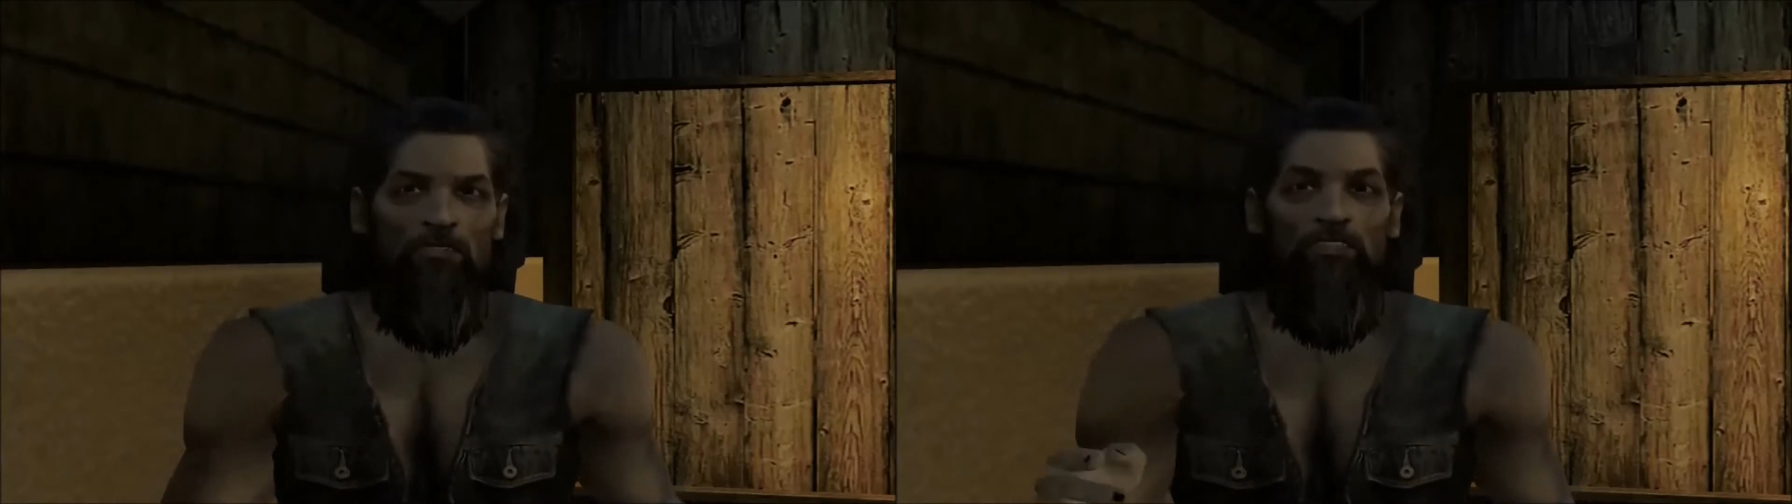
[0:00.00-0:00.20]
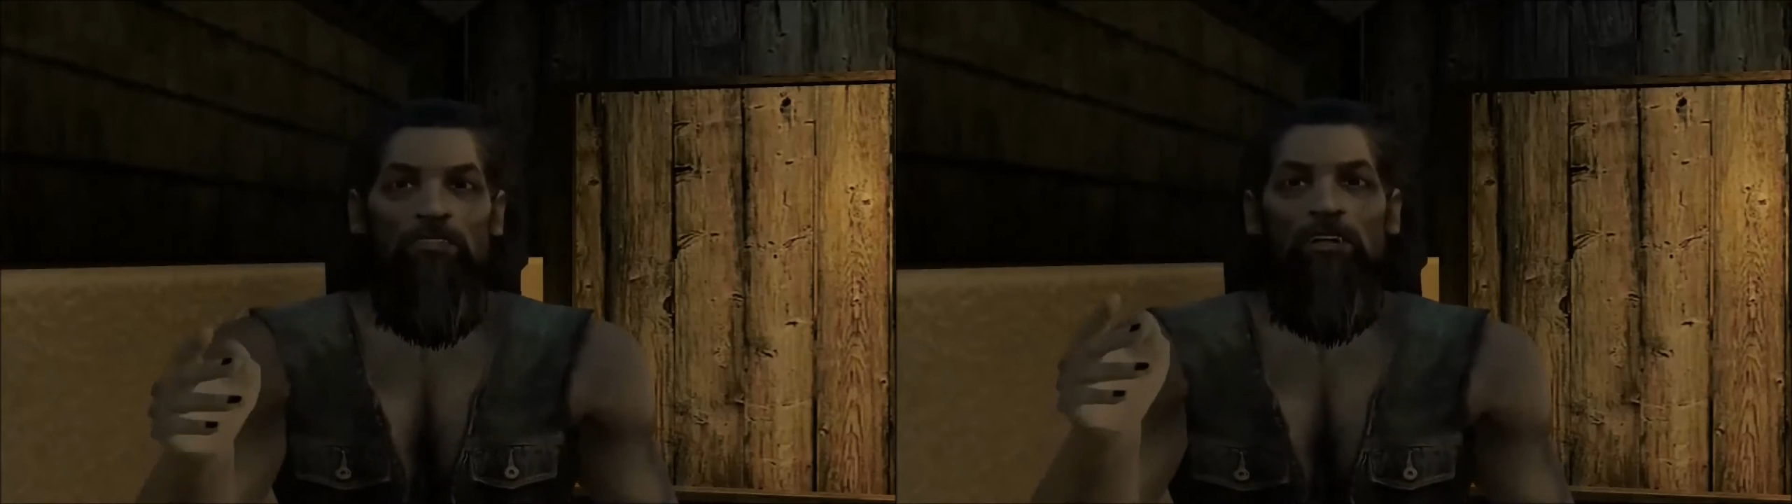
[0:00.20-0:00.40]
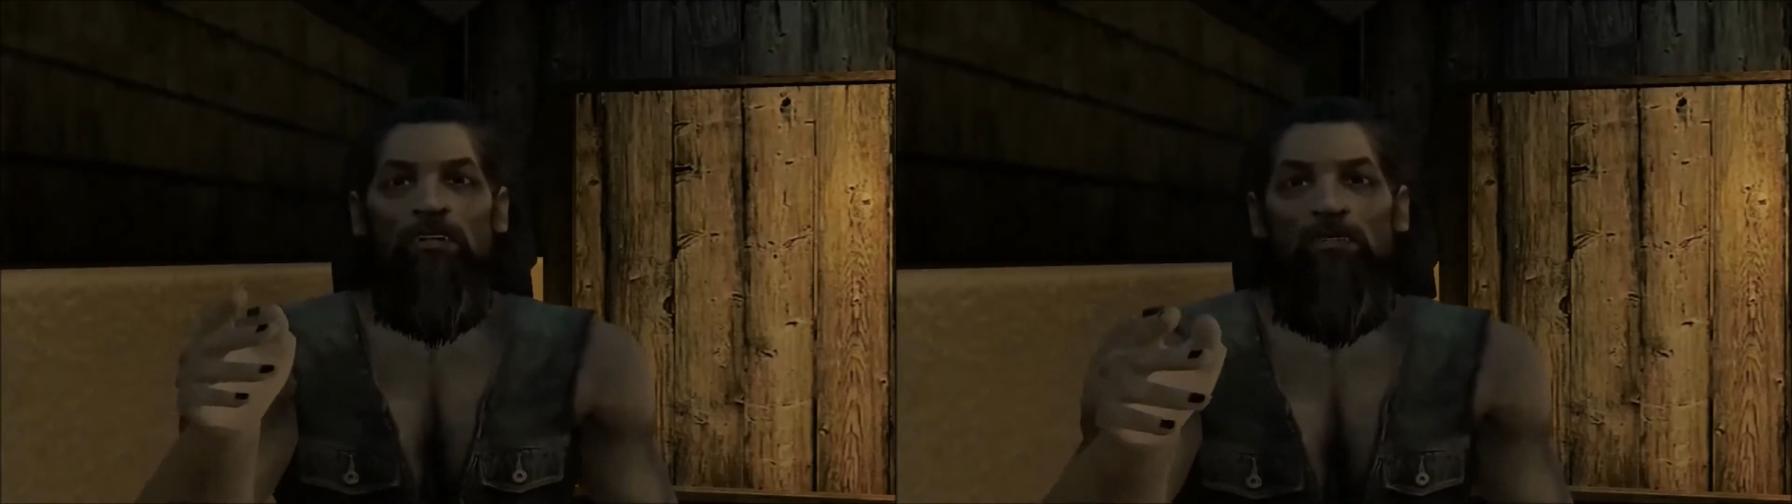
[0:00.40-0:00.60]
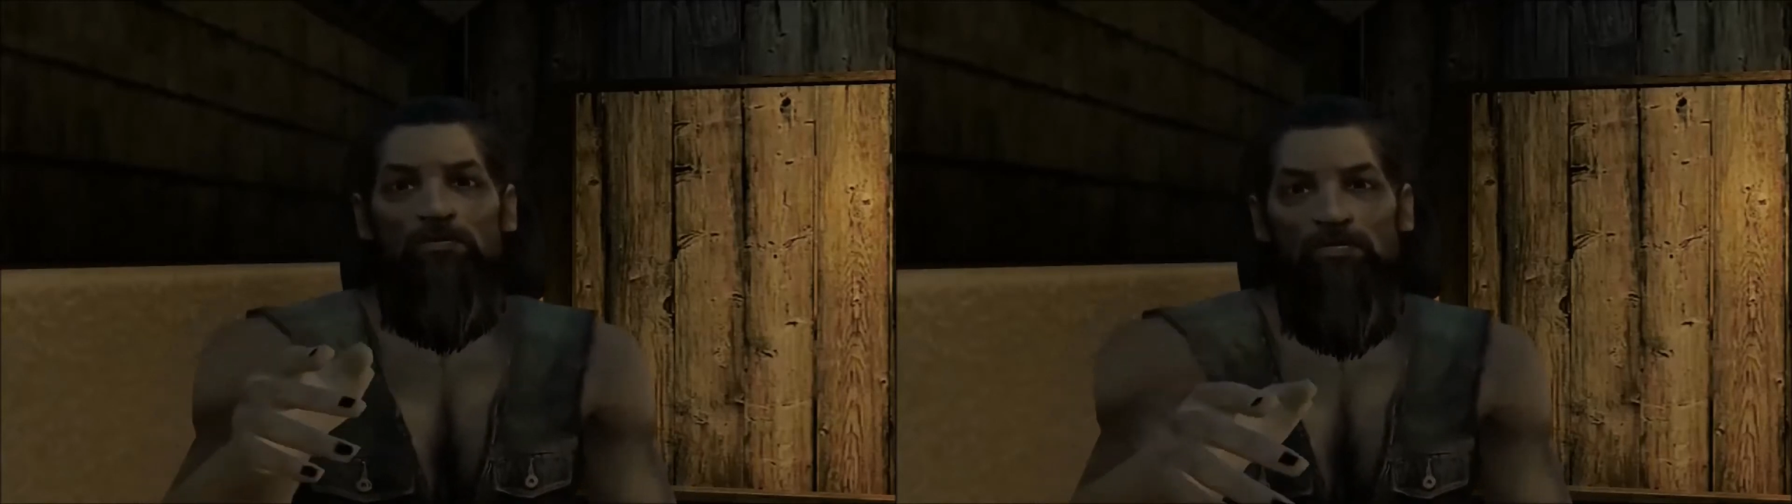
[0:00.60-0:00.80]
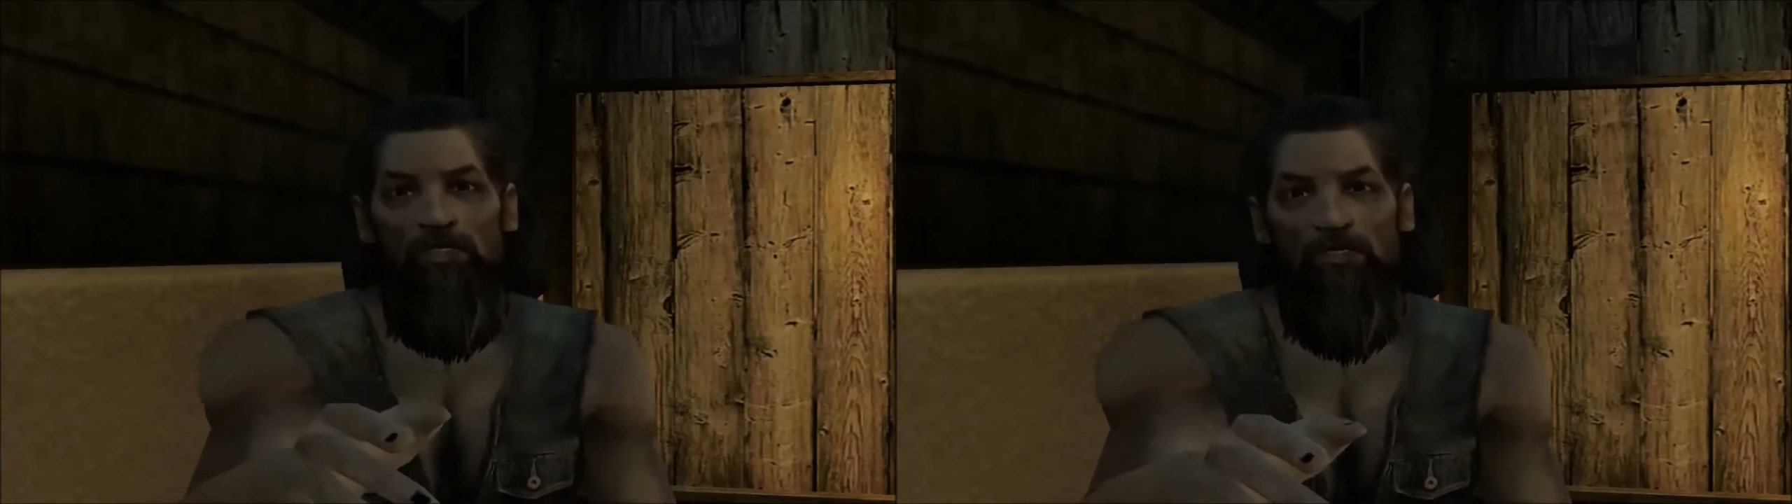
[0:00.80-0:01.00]
because it'll
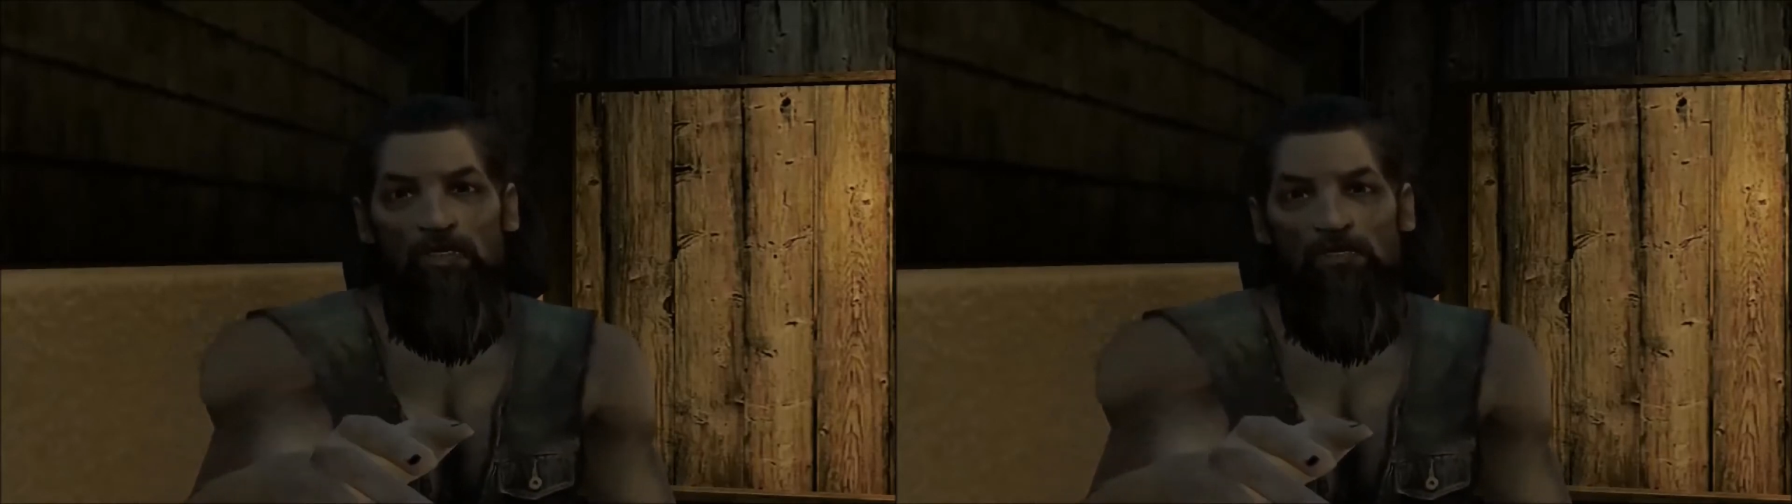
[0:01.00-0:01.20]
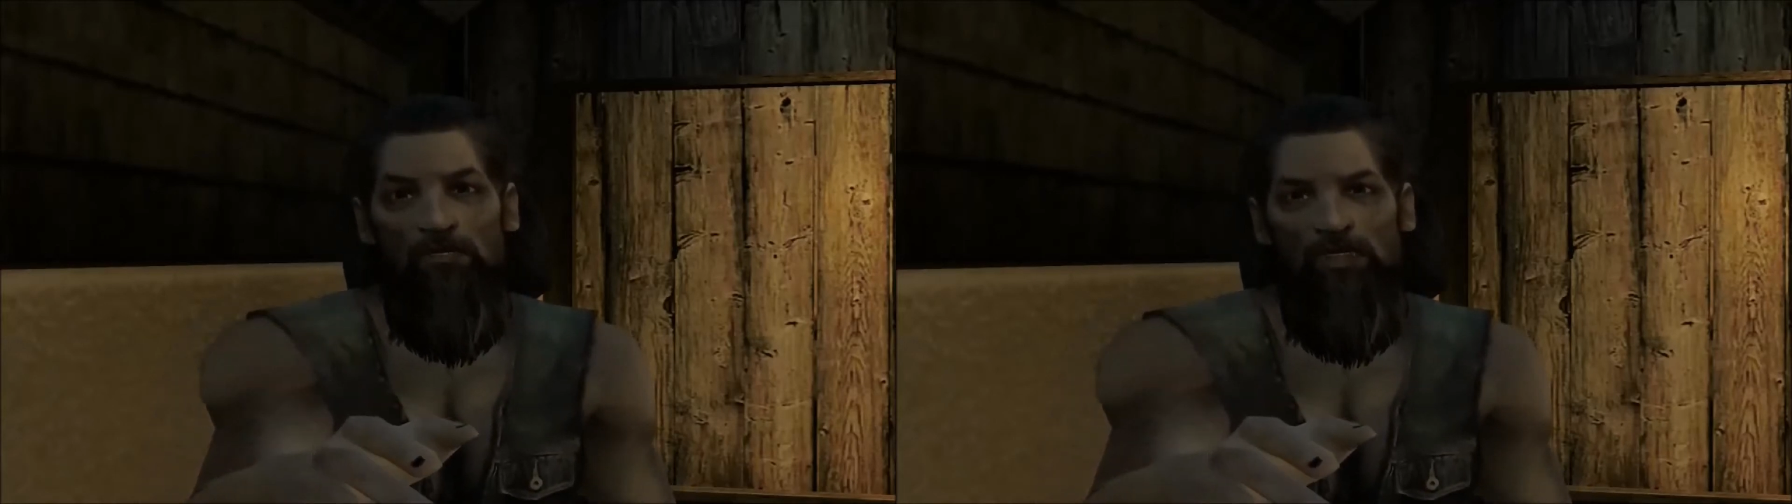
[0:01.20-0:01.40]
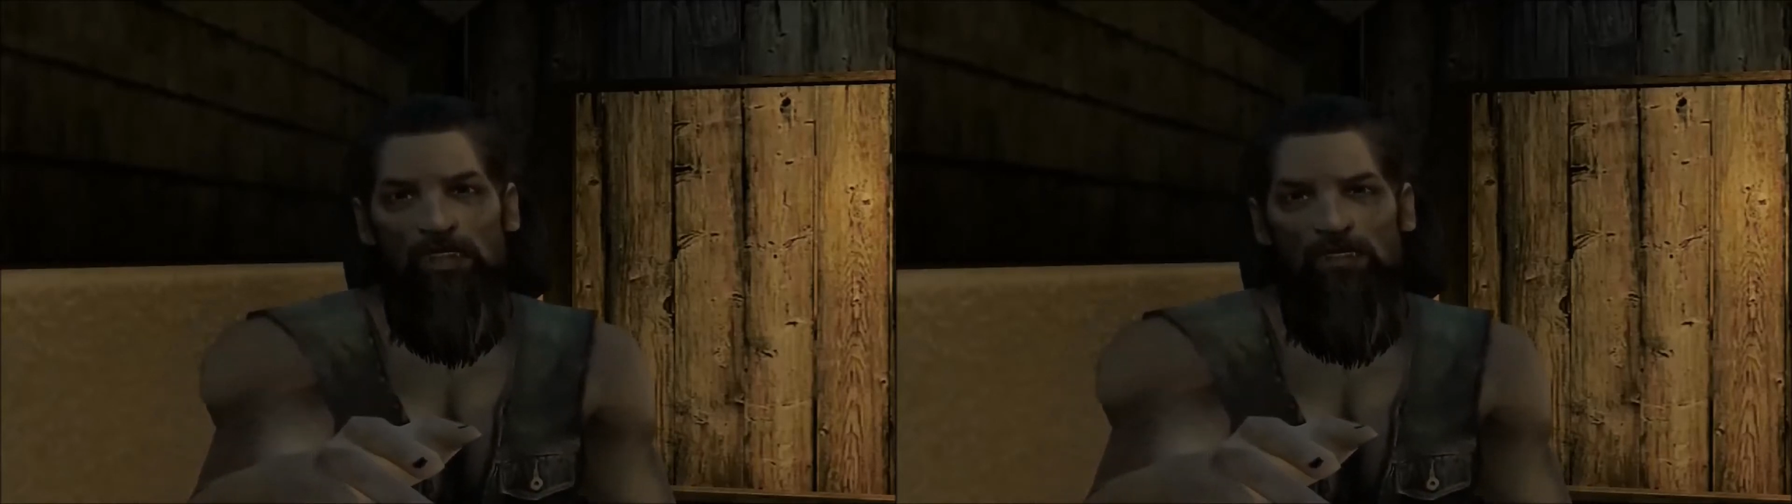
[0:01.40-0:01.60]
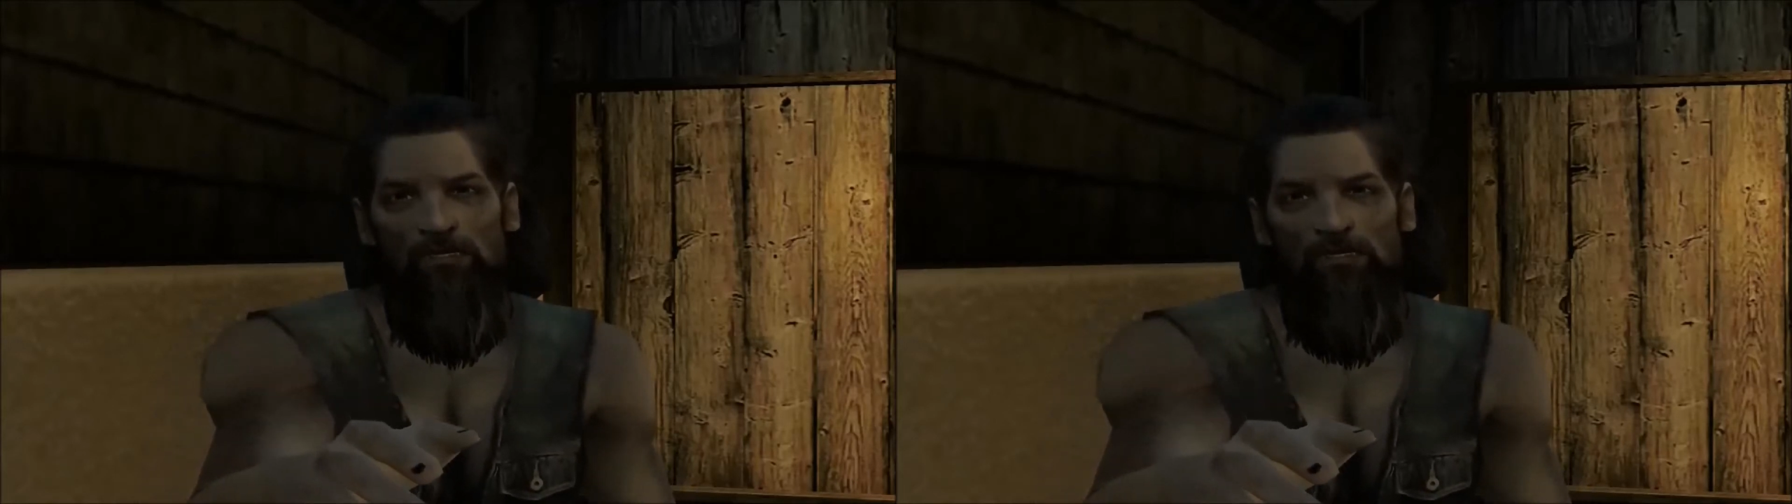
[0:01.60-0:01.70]
come so naturally